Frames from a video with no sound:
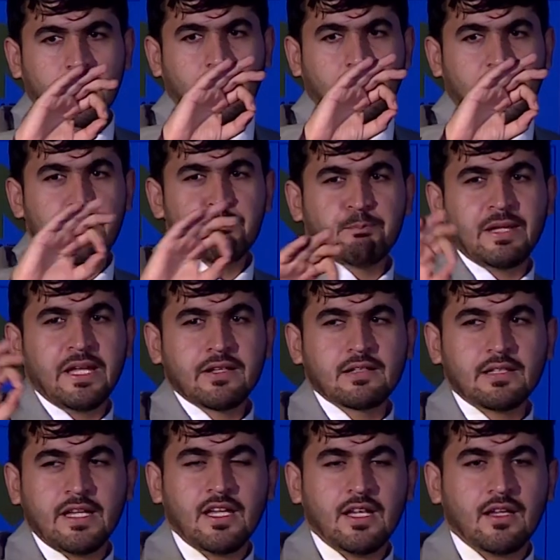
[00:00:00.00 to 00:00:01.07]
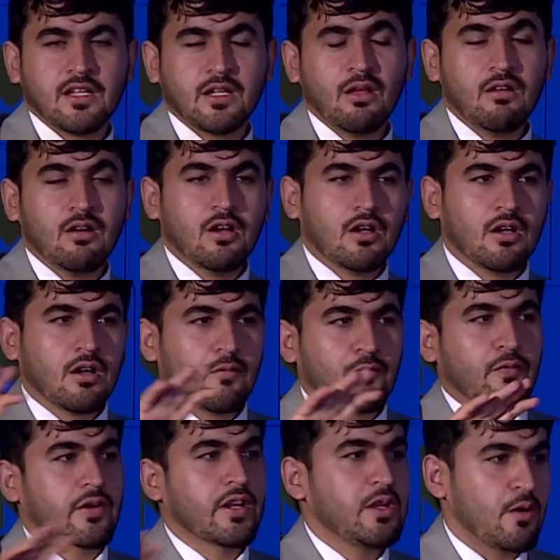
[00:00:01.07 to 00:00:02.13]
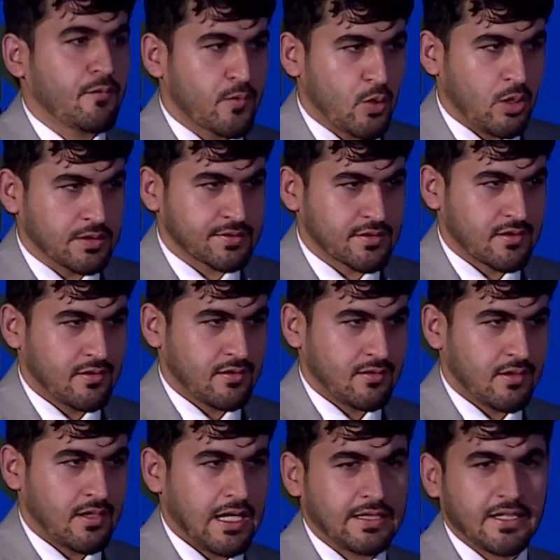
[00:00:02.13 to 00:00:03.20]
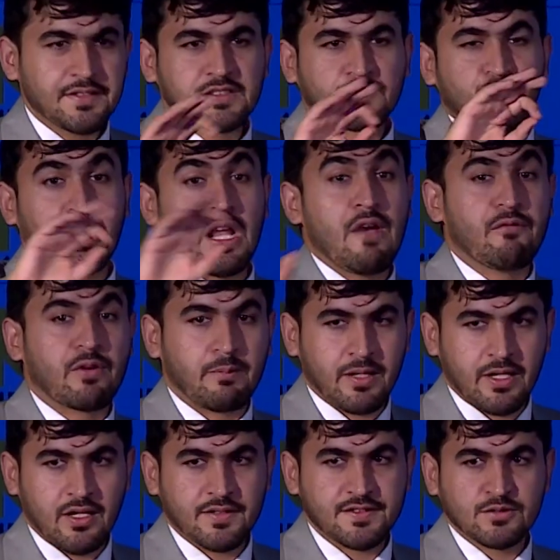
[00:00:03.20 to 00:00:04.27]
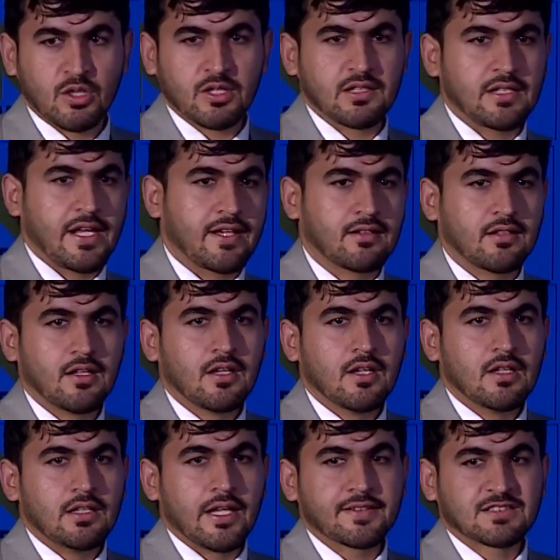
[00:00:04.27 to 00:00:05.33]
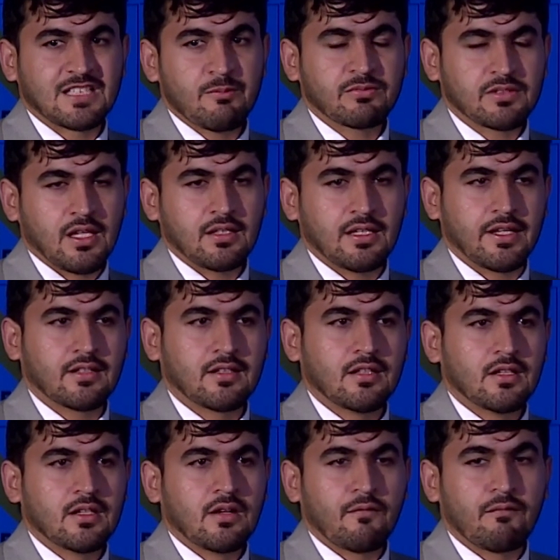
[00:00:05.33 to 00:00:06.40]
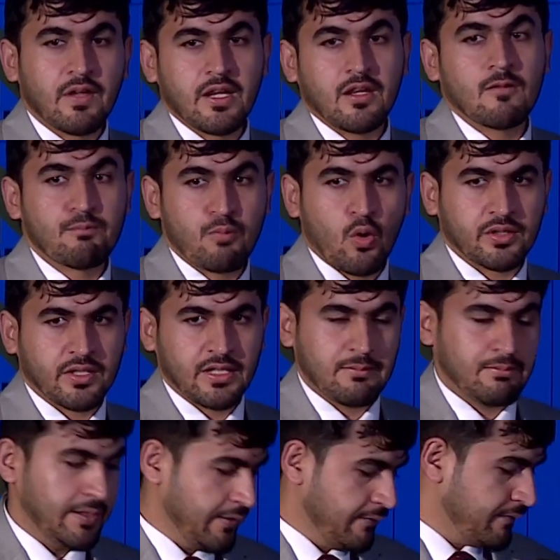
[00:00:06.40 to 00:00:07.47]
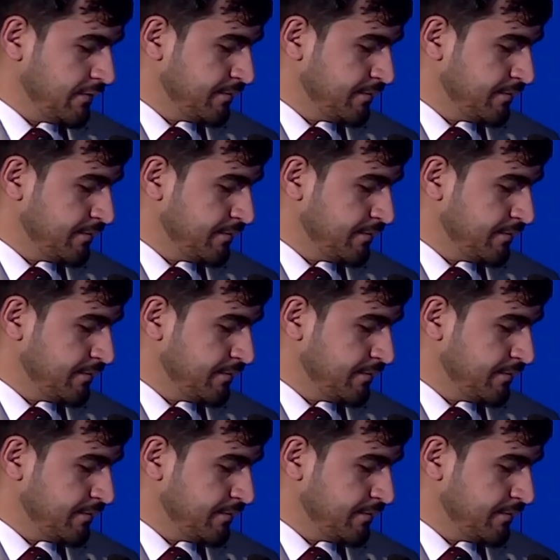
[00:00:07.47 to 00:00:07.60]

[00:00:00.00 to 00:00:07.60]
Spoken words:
completely, free of cost, and it's for everybody. It's not like something like very important, I believe.